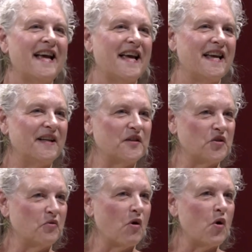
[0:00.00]
it has
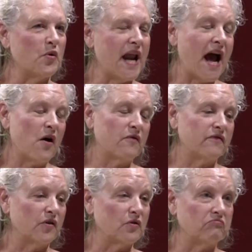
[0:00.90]
grown now
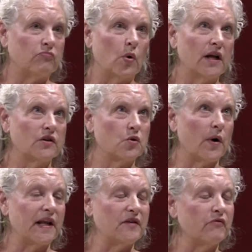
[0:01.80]
for,
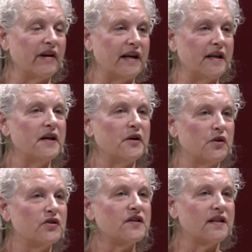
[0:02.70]
23
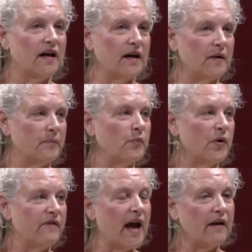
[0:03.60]
years. Mm-hmm.
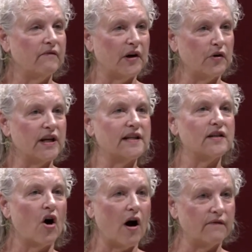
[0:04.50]
We've had various
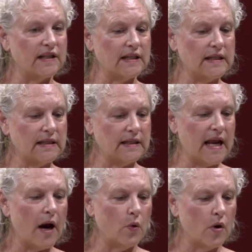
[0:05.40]
offices.
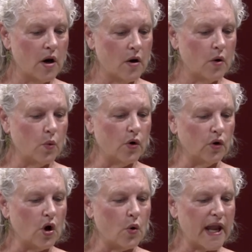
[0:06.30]
Now we're
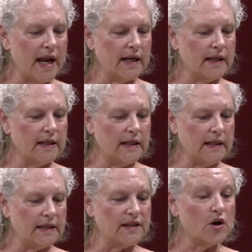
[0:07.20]
located
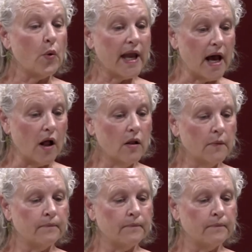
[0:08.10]
in SoCal.